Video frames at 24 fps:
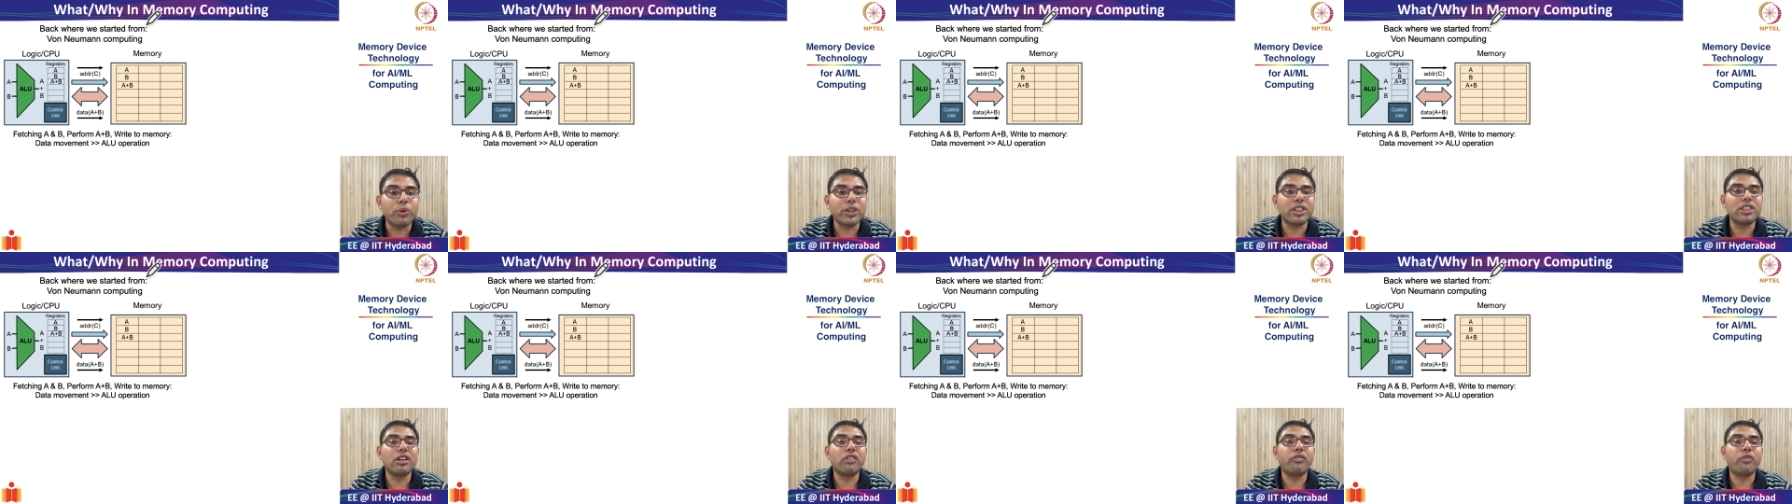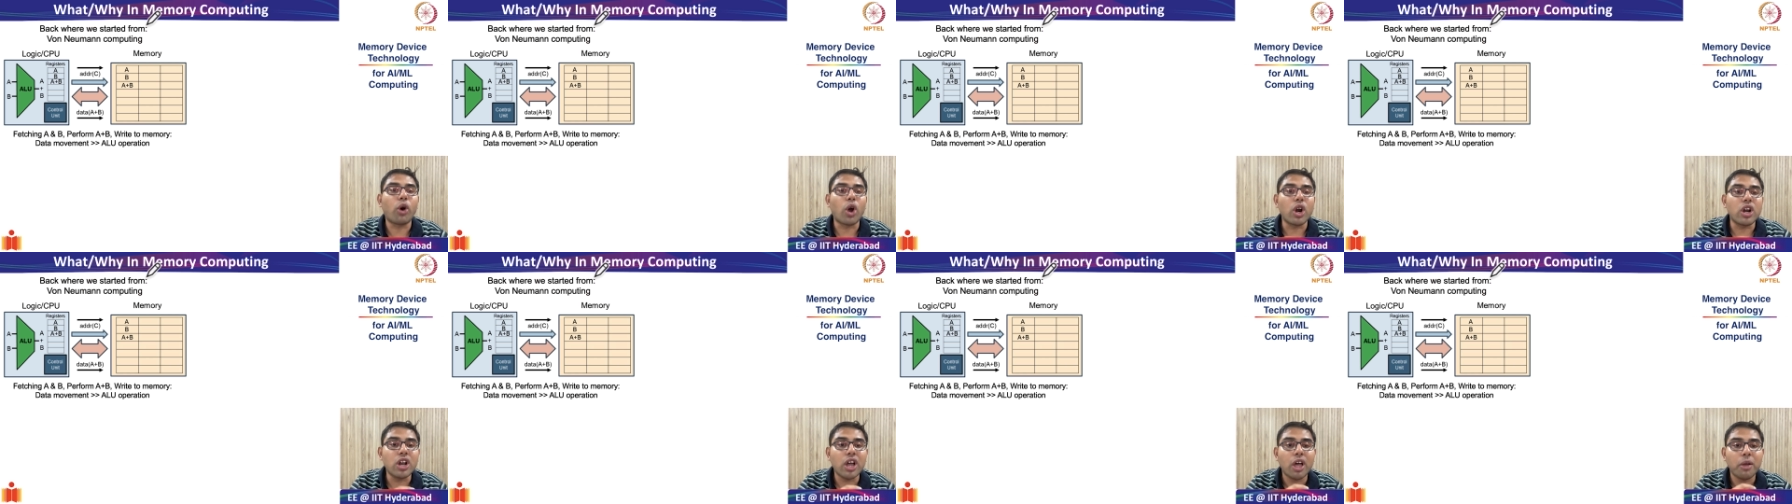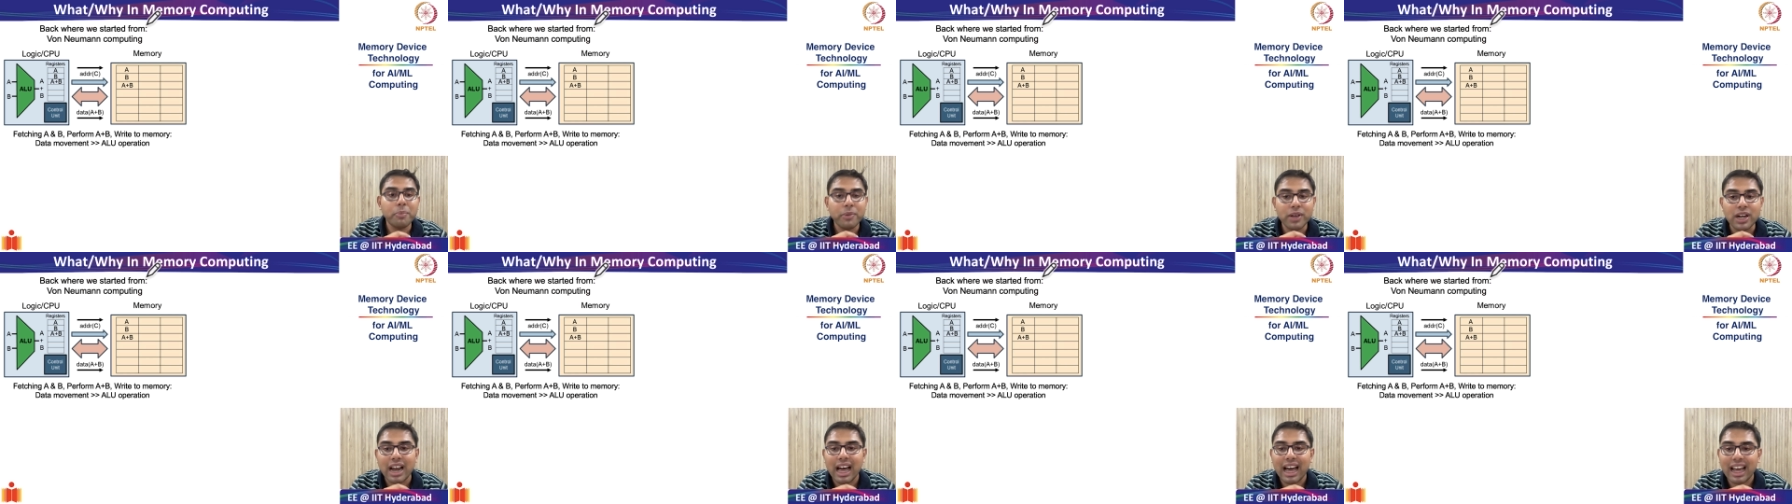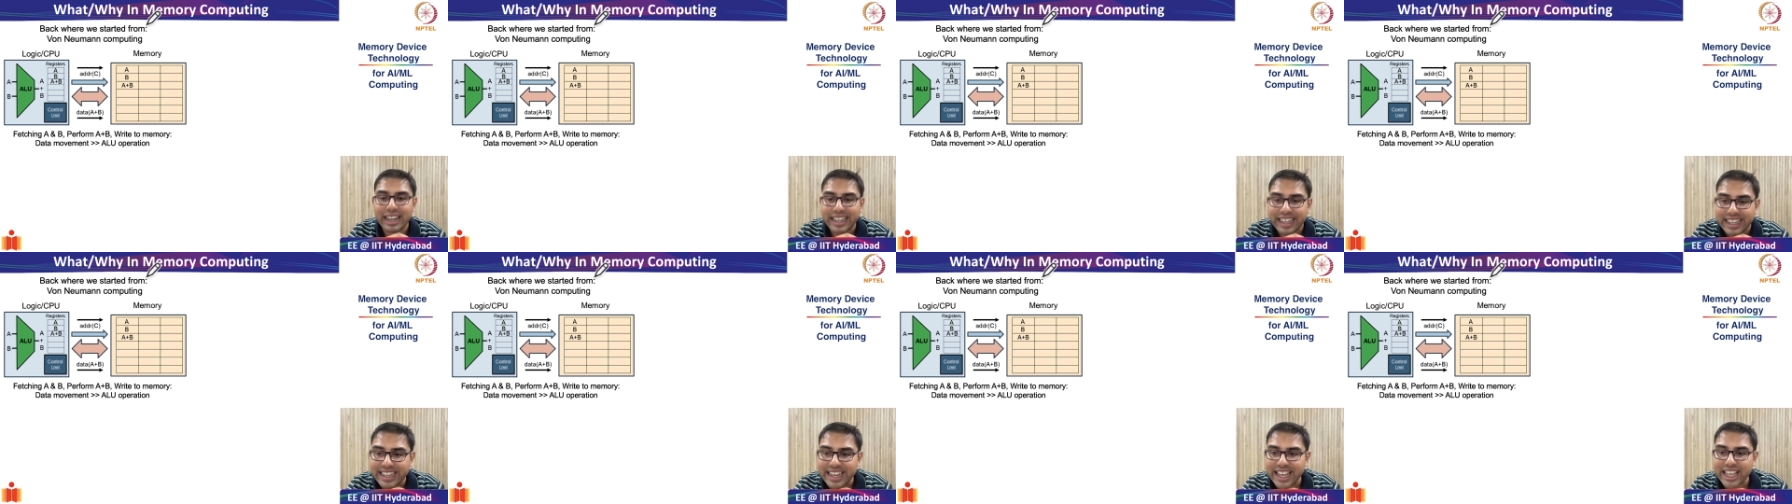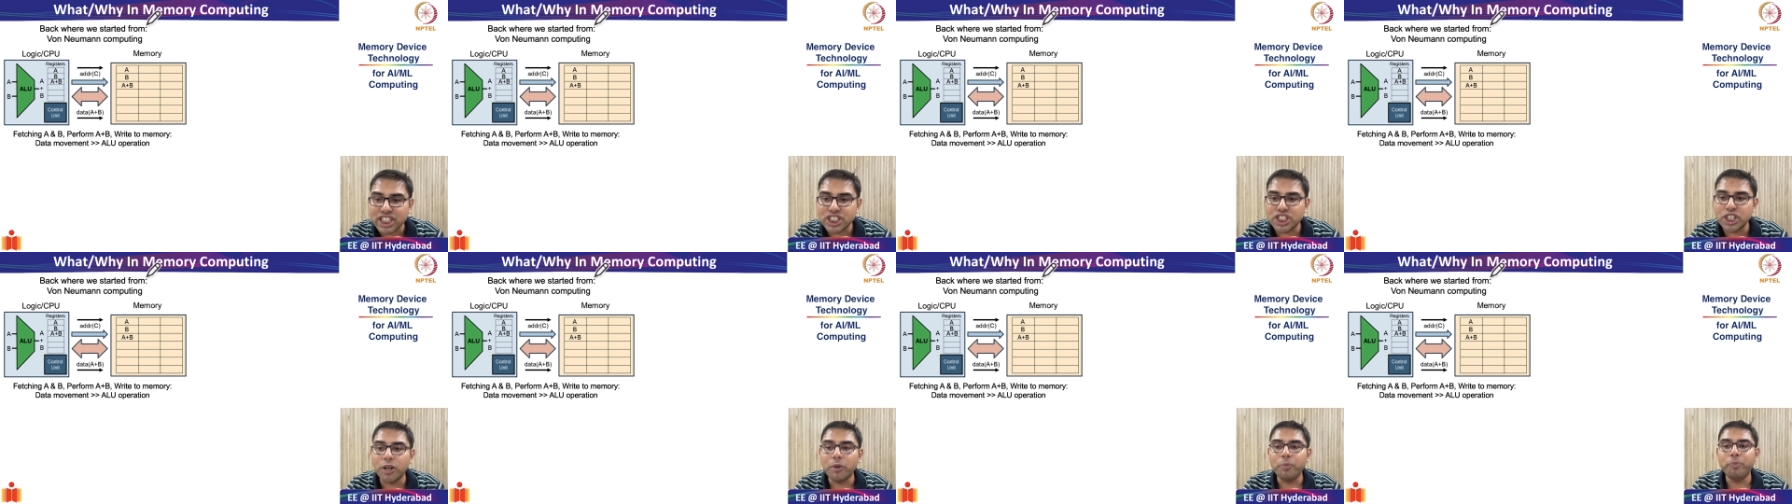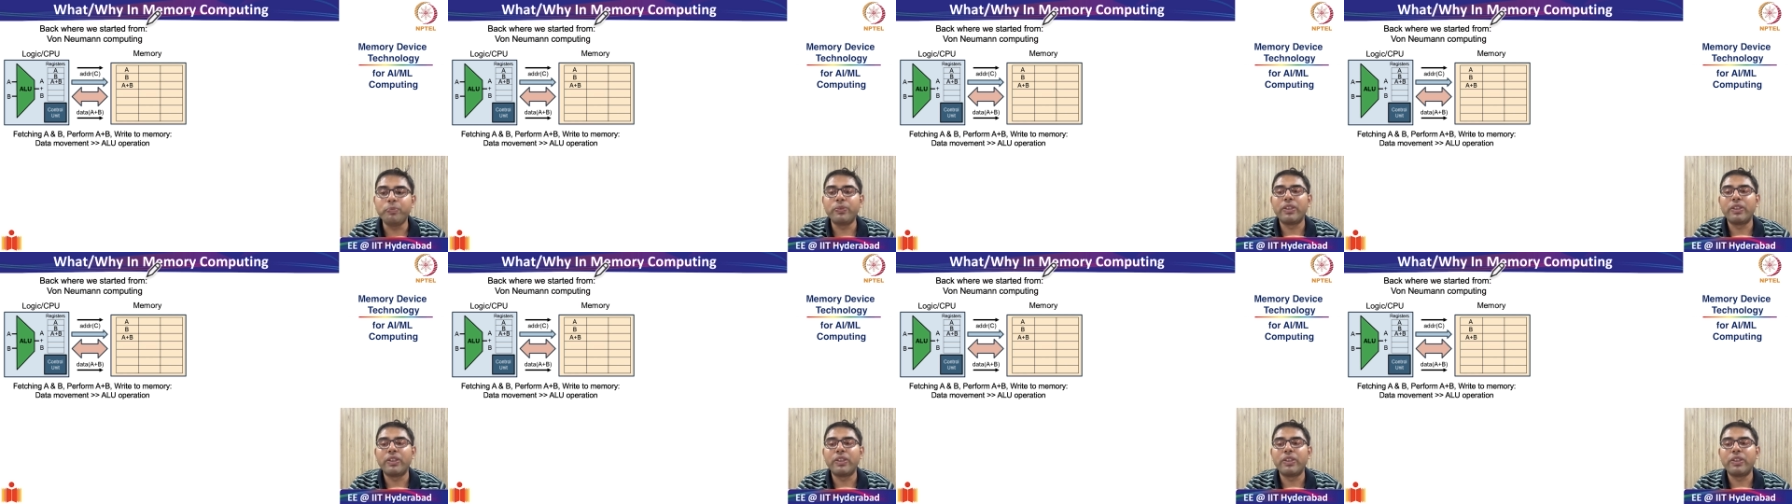with the von Neumann architecture